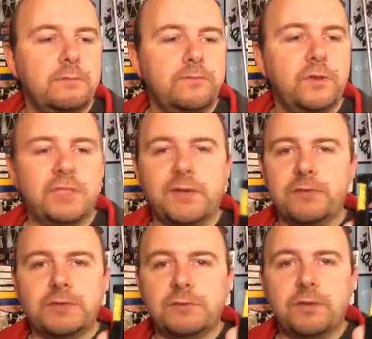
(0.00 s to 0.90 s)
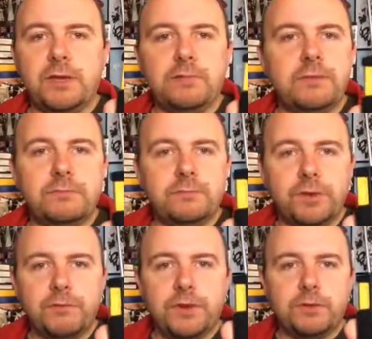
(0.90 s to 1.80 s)
First level, this is great when you're
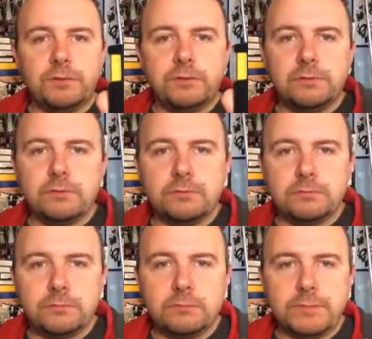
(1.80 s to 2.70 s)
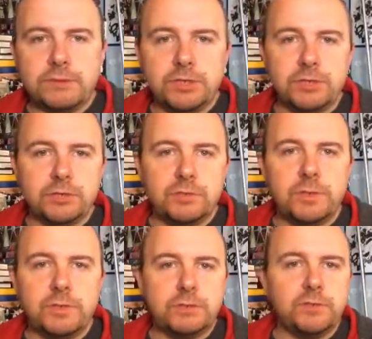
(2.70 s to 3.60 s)
running around, bouncing on
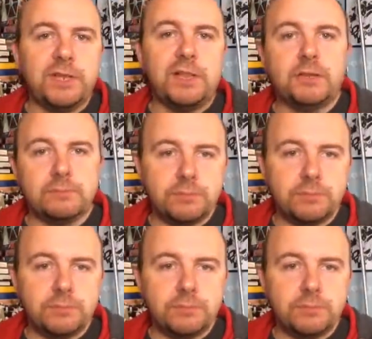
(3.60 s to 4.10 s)
sweets, trying to collect